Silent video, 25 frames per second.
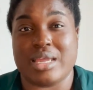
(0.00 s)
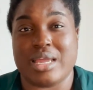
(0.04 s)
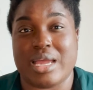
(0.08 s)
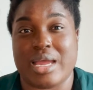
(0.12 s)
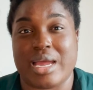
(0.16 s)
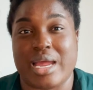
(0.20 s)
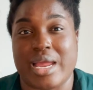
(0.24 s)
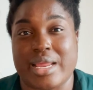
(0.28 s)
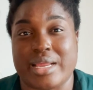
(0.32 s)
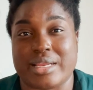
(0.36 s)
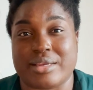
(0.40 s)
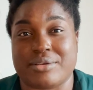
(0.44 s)

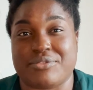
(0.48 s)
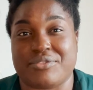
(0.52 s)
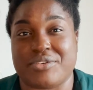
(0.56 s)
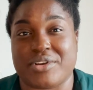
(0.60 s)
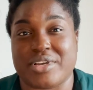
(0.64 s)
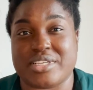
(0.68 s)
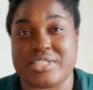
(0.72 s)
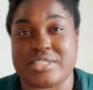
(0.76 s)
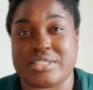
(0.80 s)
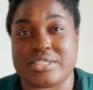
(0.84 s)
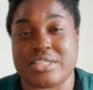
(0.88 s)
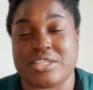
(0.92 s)
I
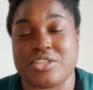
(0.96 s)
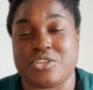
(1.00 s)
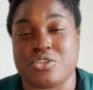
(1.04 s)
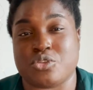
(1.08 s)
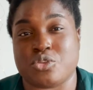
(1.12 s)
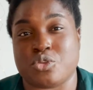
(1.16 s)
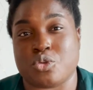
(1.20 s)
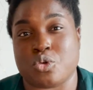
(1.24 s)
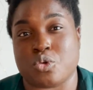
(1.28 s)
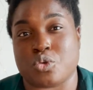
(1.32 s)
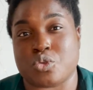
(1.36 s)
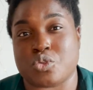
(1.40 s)
advise that you
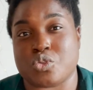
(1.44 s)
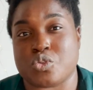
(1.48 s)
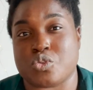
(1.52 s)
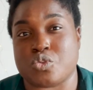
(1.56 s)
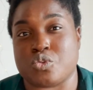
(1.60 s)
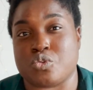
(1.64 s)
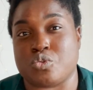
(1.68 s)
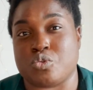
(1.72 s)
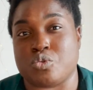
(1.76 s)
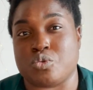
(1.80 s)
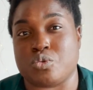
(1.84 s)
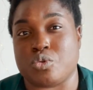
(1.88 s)
talk
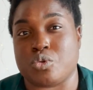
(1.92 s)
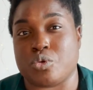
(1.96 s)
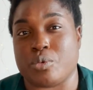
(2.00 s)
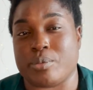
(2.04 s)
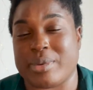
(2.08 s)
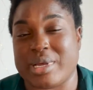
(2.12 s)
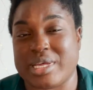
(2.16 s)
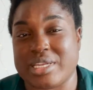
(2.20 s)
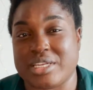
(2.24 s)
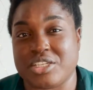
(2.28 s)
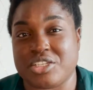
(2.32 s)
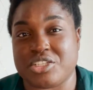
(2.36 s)
to your
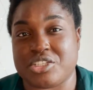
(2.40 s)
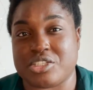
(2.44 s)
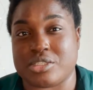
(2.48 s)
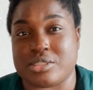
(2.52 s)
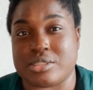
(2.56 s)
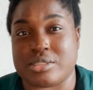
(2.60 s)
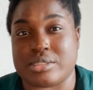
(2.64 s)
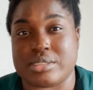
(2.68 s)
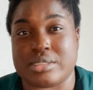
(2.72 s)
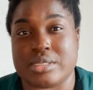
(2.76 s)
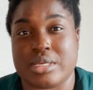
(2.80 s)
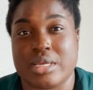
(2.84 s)

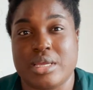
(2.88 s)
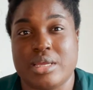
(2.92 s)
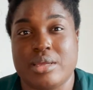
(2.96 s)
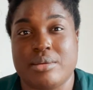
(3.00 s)
managers,